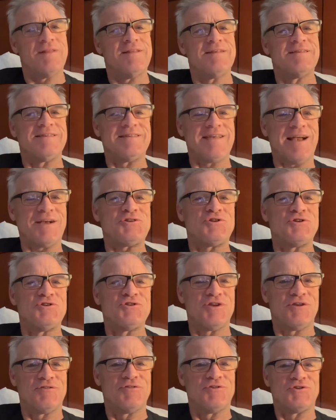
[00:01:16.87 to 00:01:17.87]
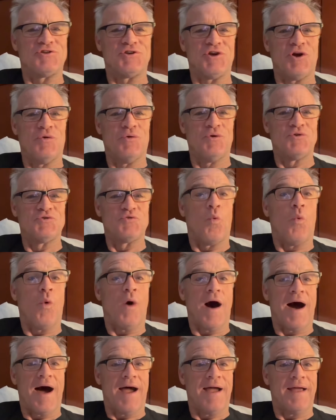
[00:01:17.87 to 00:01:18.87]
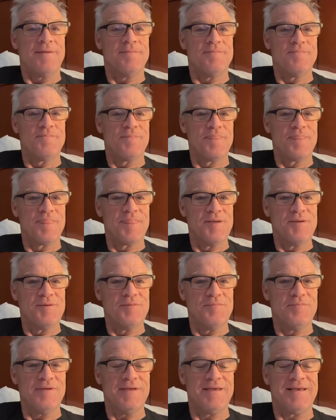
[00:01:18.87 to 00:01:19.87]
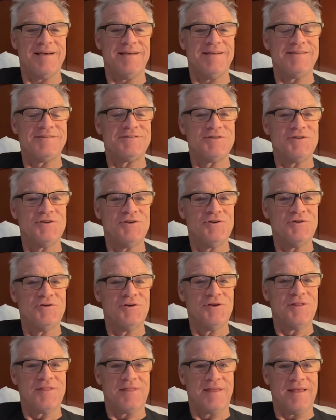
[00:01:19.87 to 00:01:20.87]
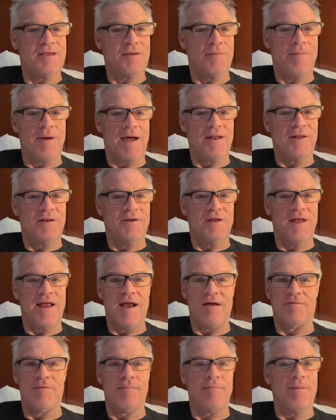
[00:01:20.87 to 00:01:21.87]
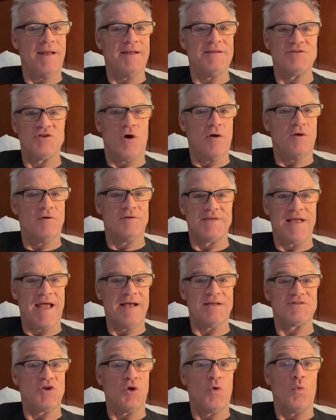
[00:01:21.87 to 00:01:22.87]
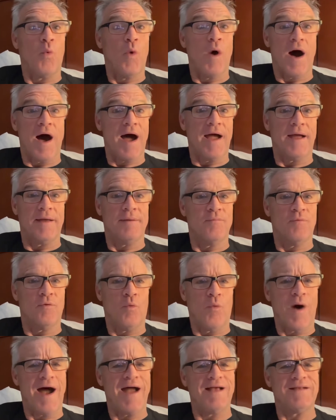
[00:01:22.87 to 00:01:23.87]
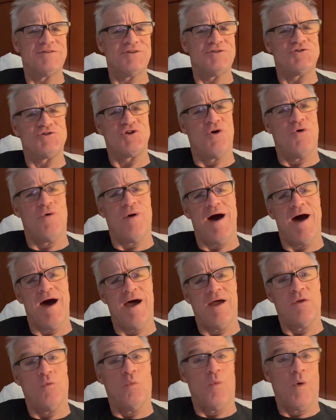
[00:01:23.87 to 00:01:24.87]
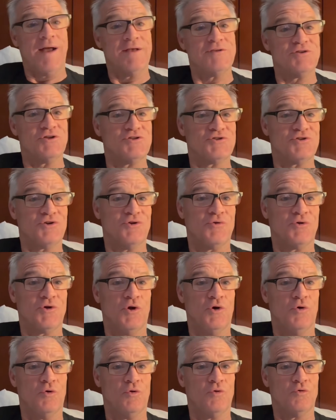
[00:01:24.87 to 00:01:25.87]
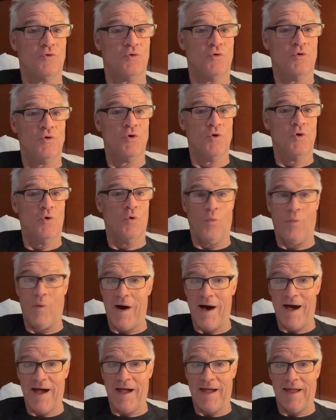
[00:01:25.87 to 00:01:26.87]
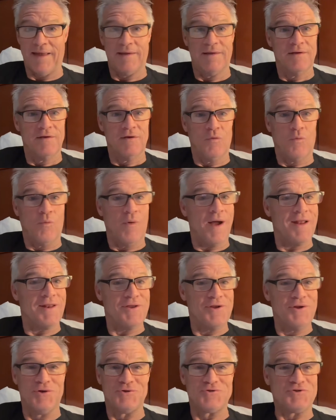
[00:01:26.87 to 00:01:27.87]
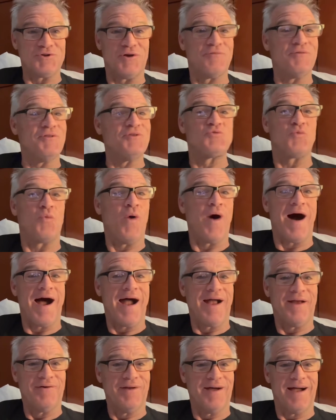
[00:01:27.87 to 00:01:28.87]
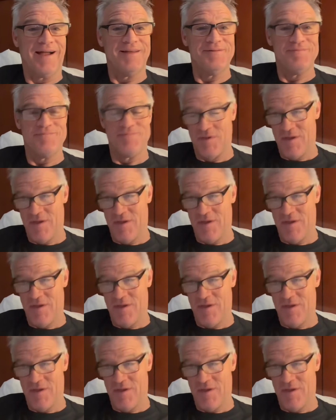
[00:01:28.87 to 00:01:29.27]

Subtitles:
sections of the show is why. Because think about it, everybody's always asking why. Why is it so hot? Why is it so cold? Why? Why? You know, so everything's why, right?